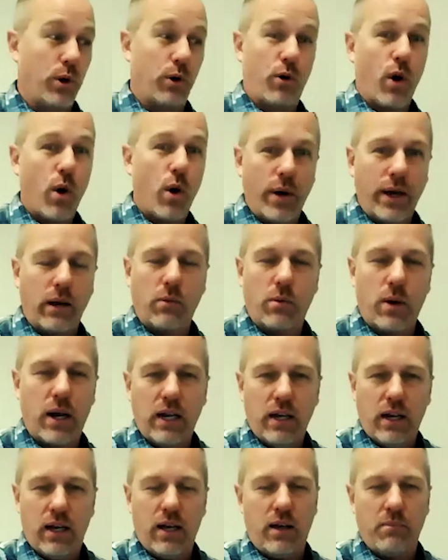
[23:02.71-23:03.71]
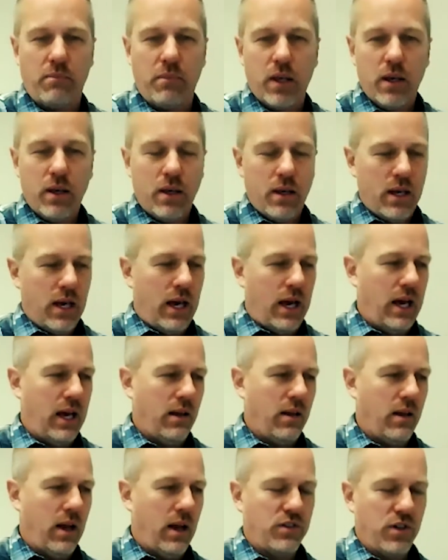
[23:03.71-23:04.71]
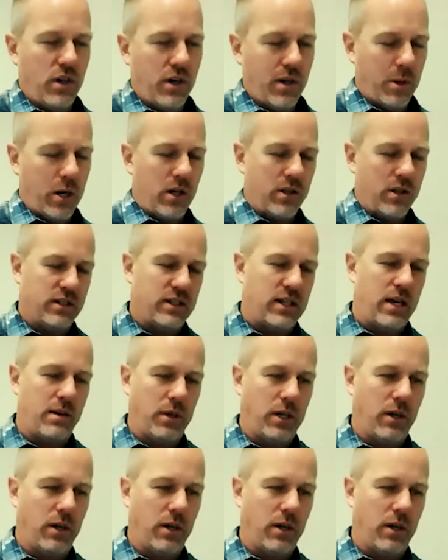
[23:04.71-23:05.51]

growing, right? I talk about all the time,